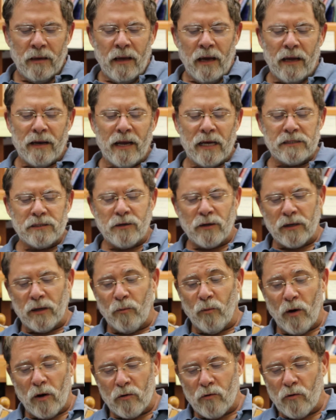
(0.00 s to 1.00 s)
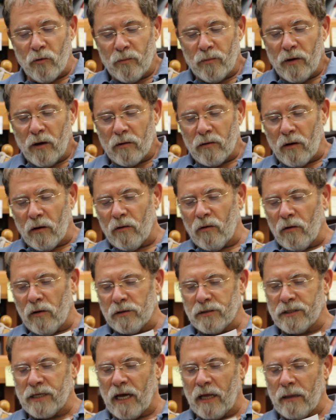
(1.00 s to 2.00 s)
A nice-looking, well-groomed younger
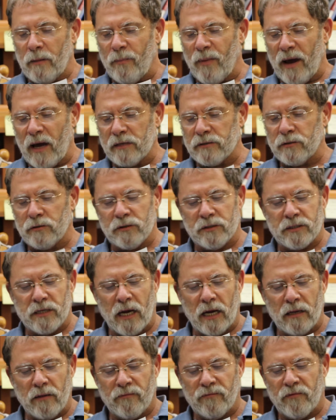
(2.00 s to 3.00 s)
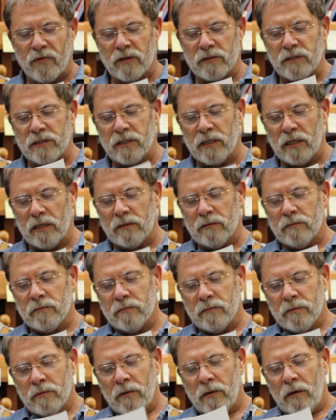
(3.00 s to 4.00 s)
girl sat in the passenger side of the front seat.
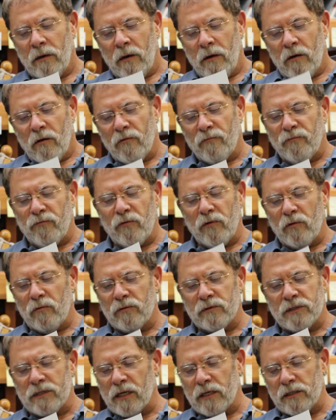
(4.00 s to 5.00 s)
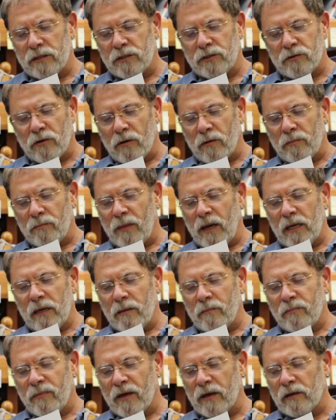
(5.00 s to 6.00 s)
Her Food City shirt made
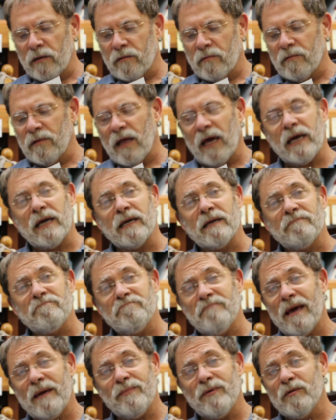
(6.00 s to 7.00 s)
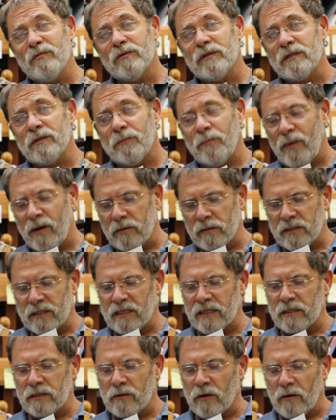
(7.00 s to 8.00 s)
him think like maybe it was a punk's
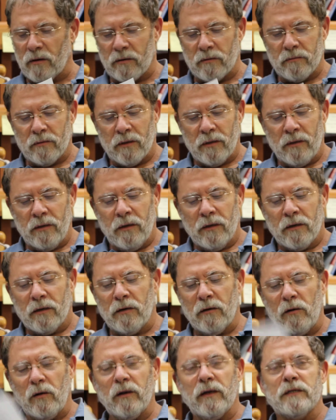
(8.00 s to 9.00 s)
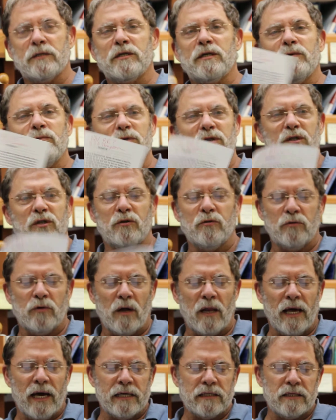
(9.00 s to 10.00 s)
sister. Clearly she was too
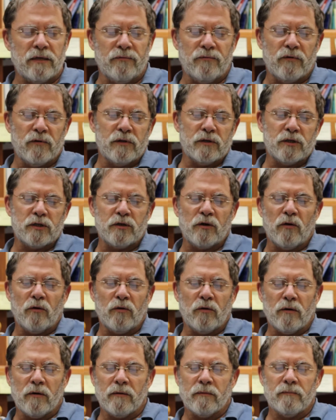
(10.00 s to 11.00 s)
classy for the stoner.